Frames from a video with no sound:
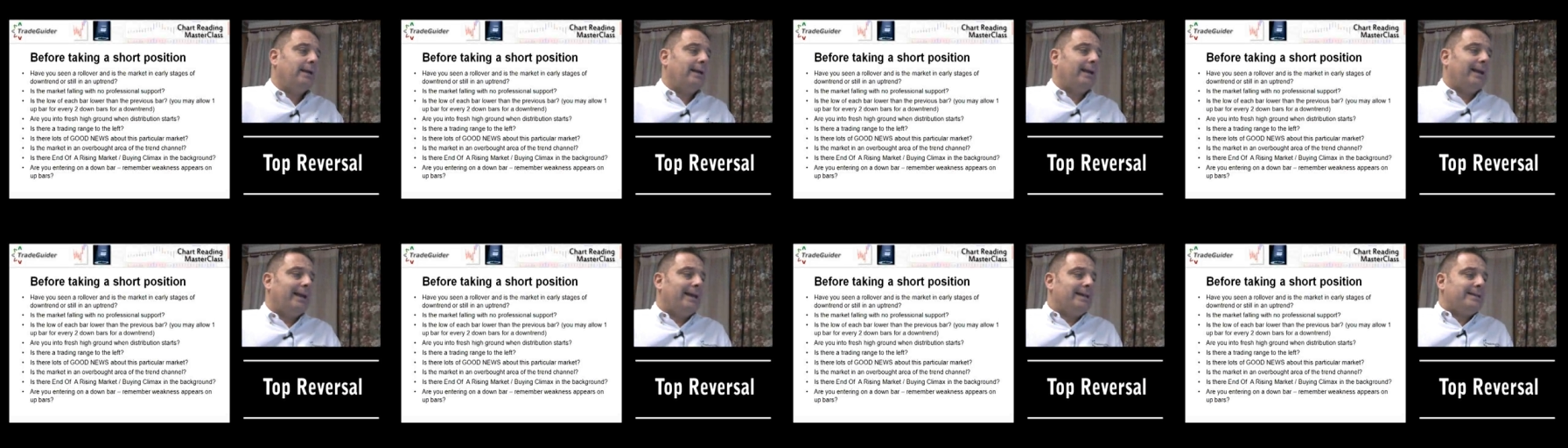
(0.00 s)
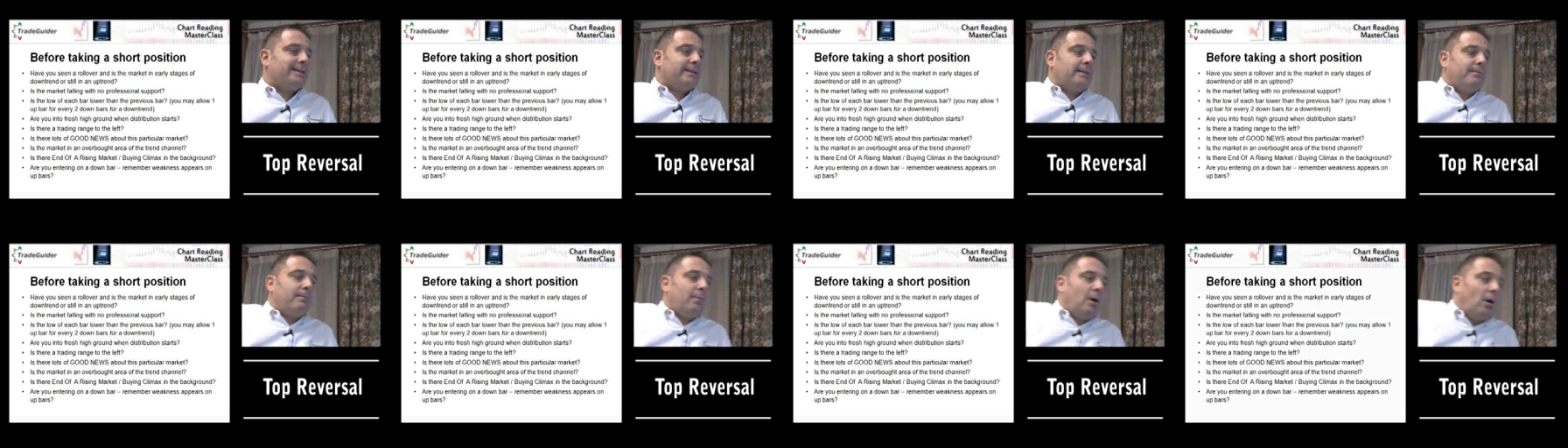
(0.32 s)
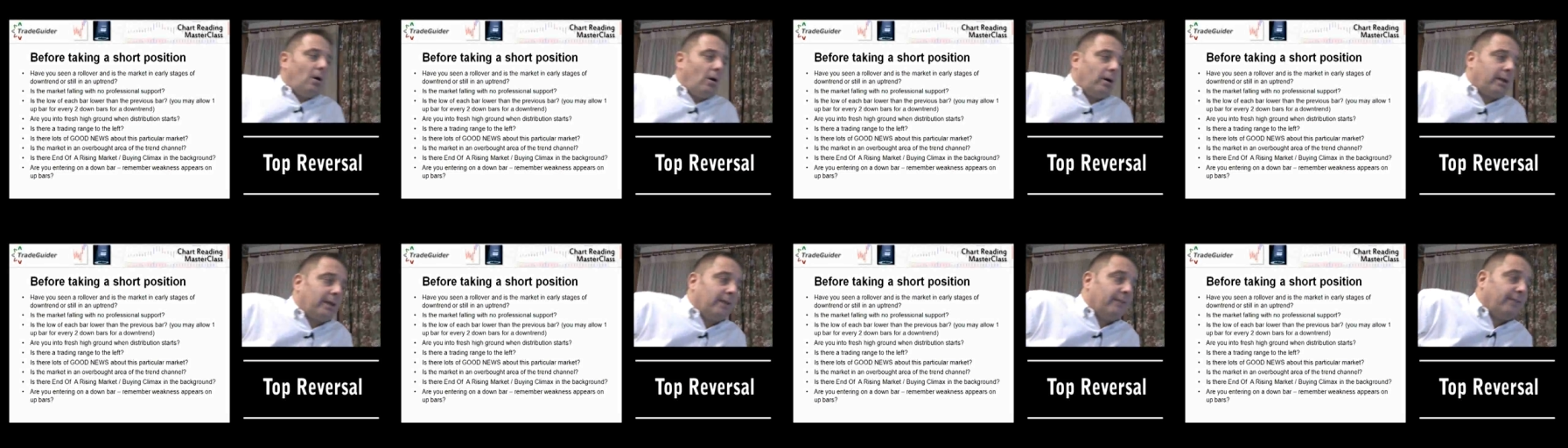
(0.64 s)
Is the
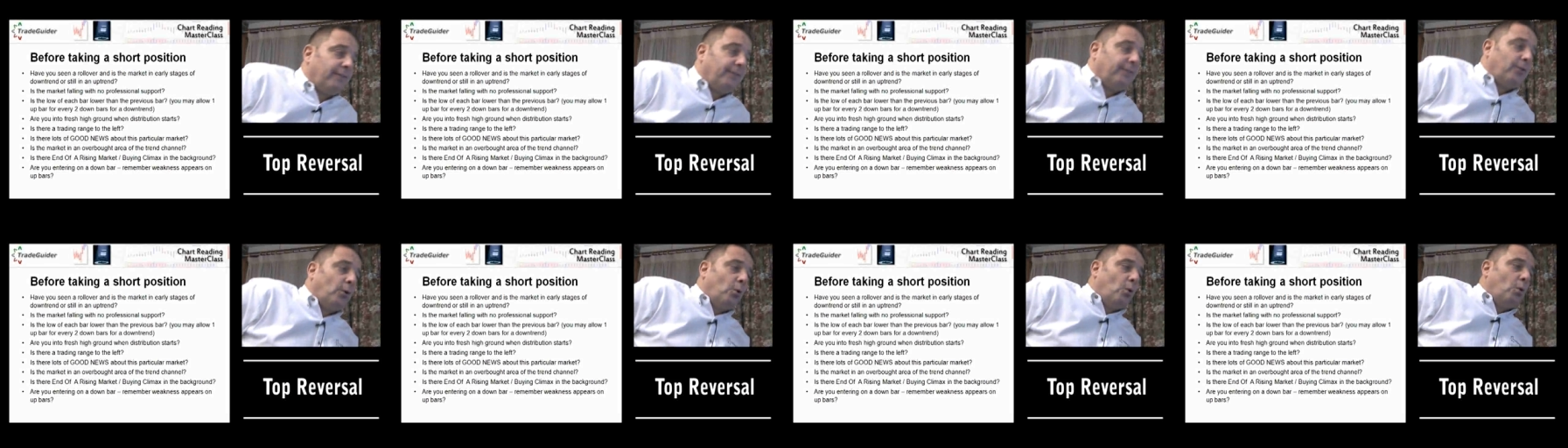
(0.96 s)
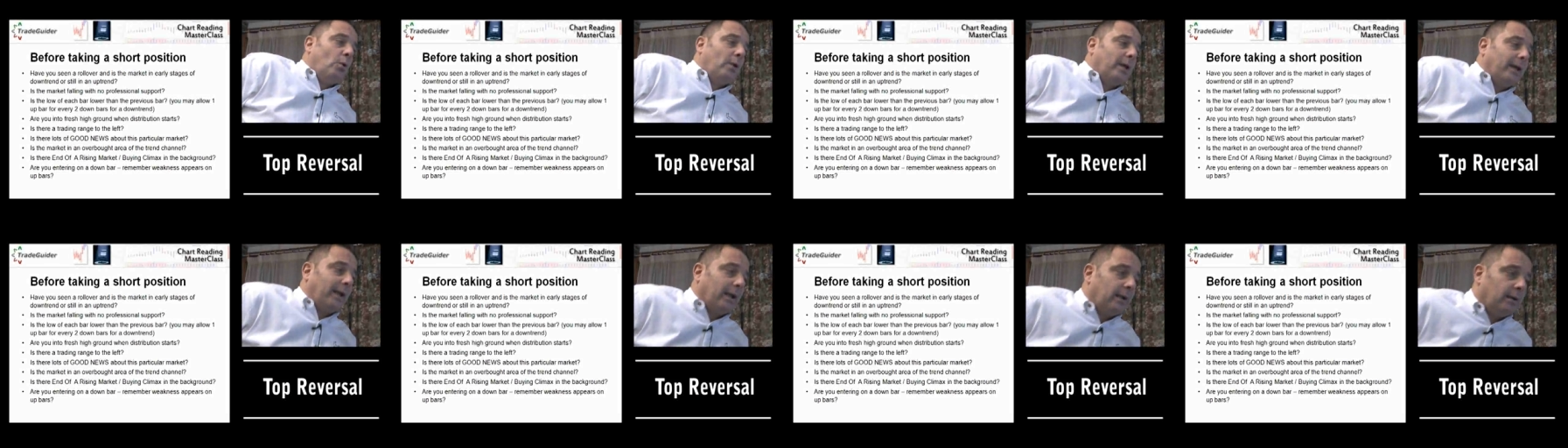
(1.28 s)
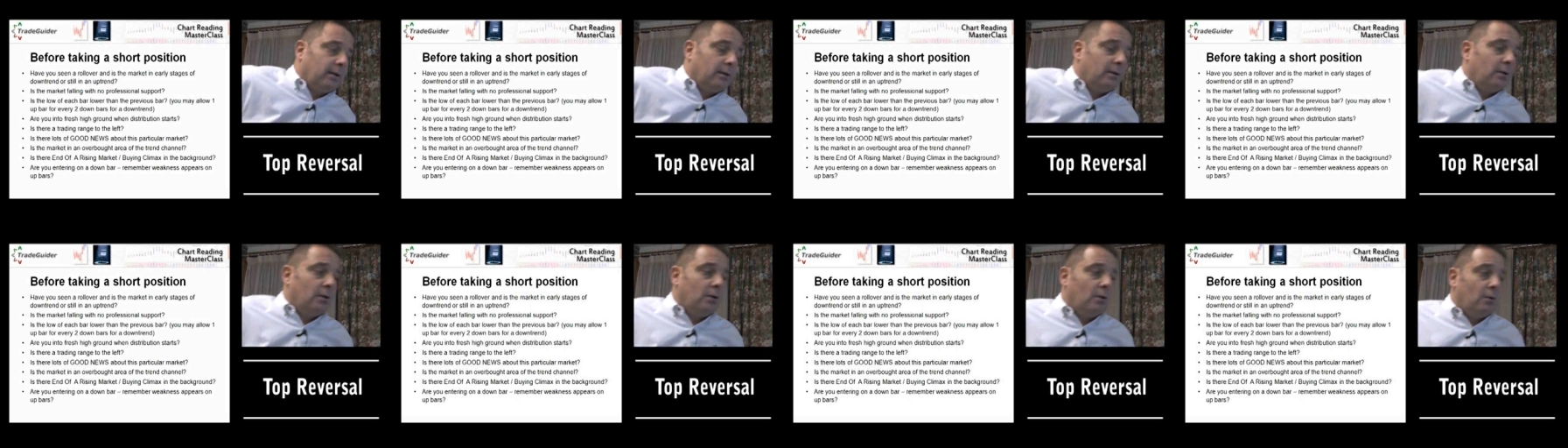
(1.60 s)
market
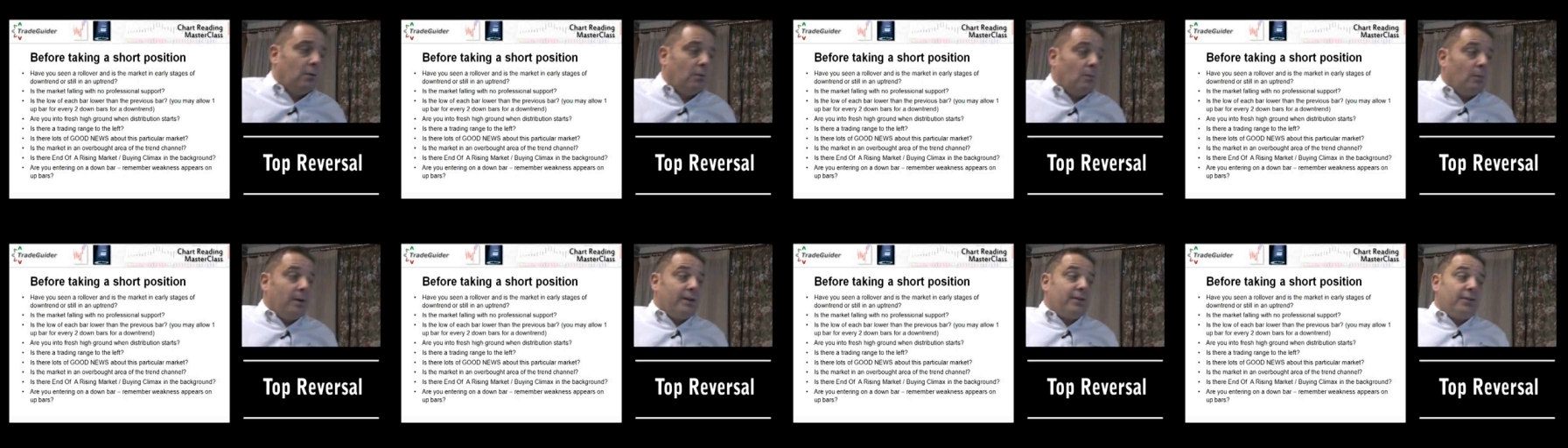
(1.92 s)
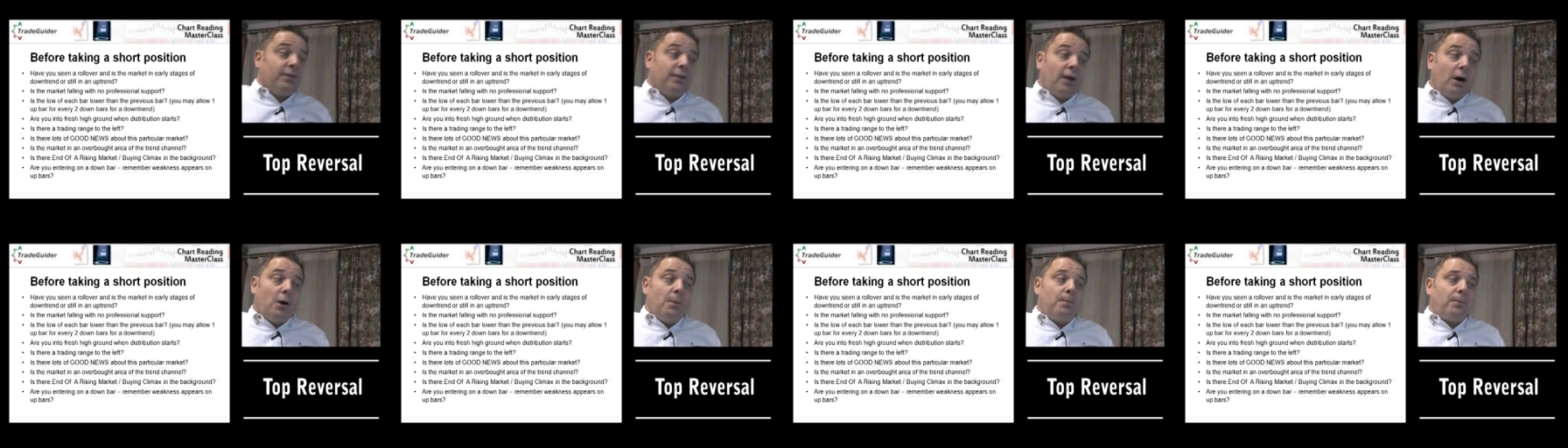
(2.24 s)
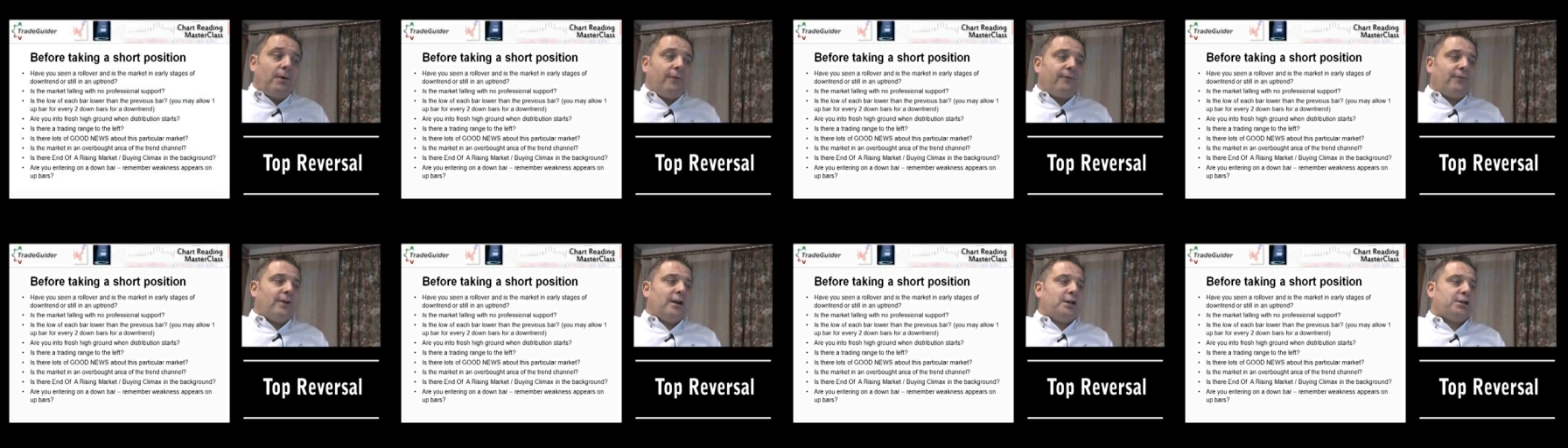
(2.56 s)
falling with no
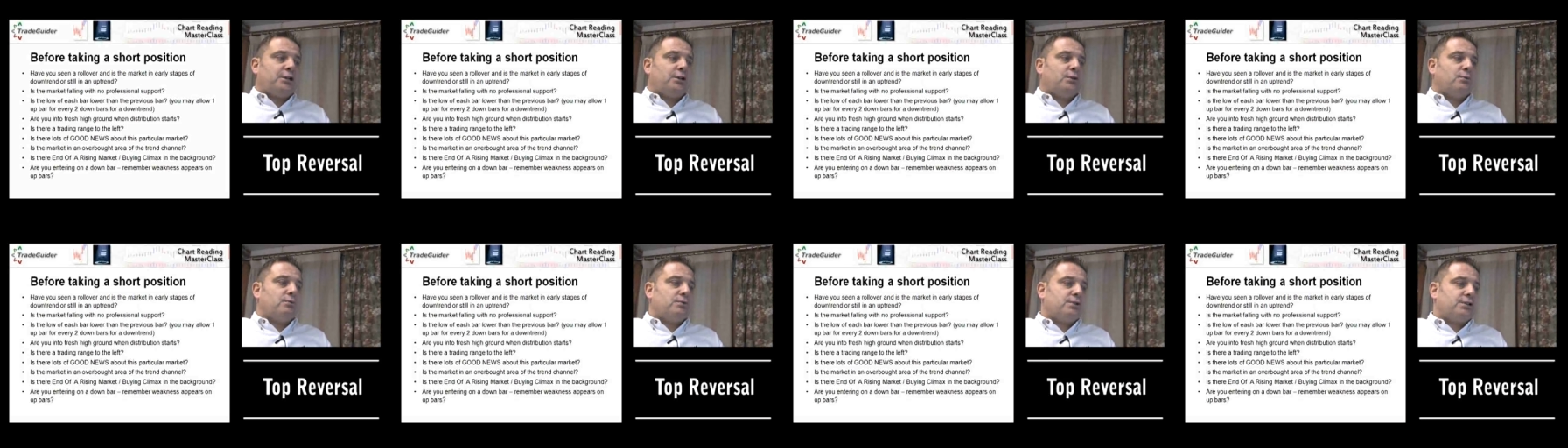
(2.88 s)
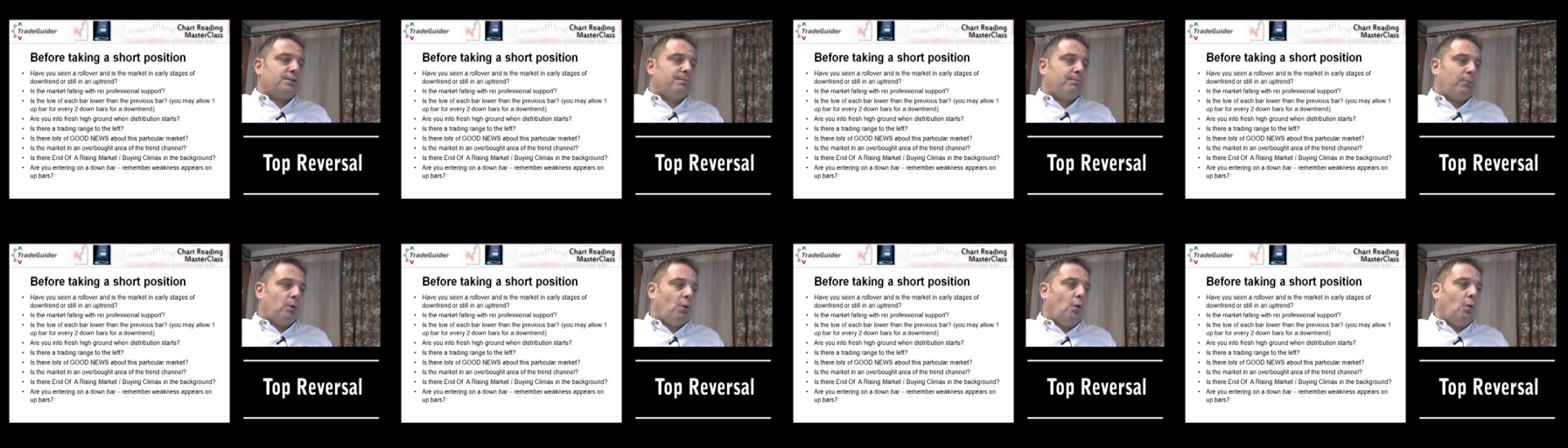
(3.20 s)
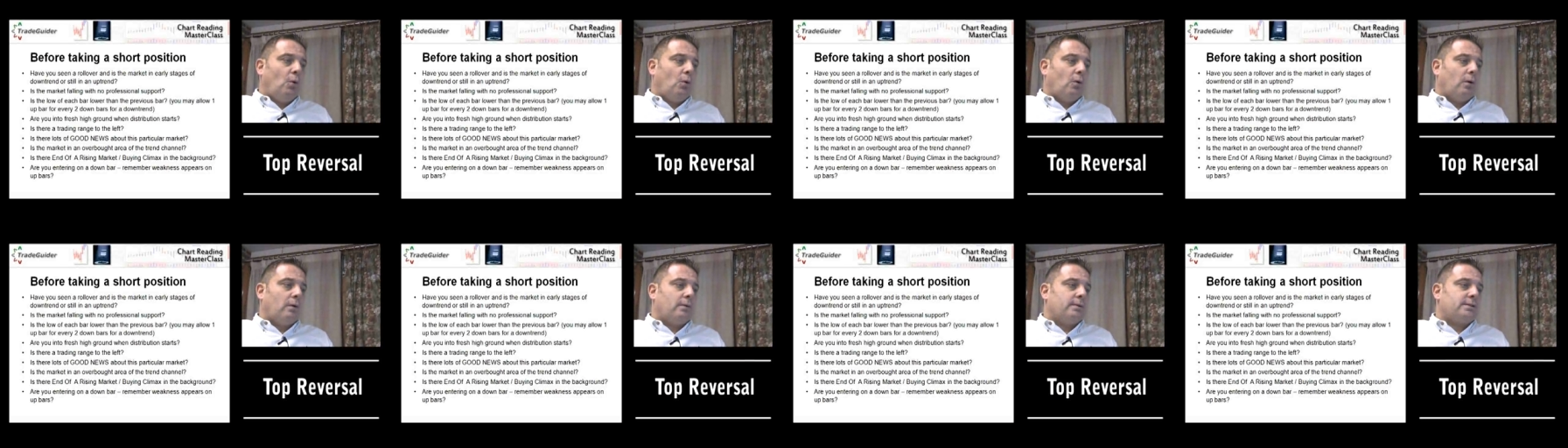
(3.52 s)
professional
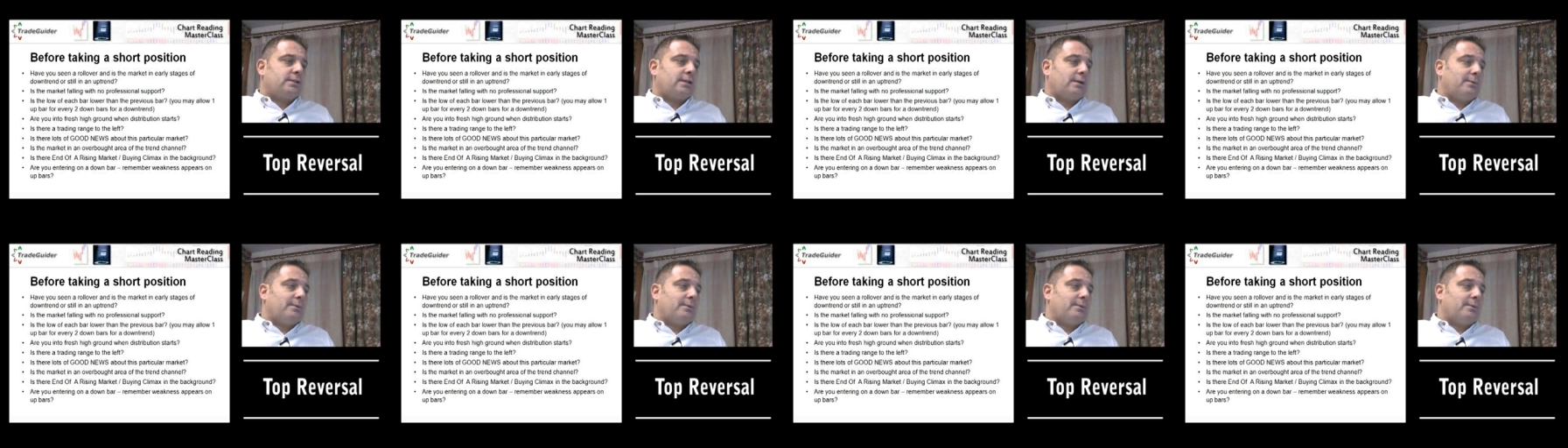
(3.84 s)
support?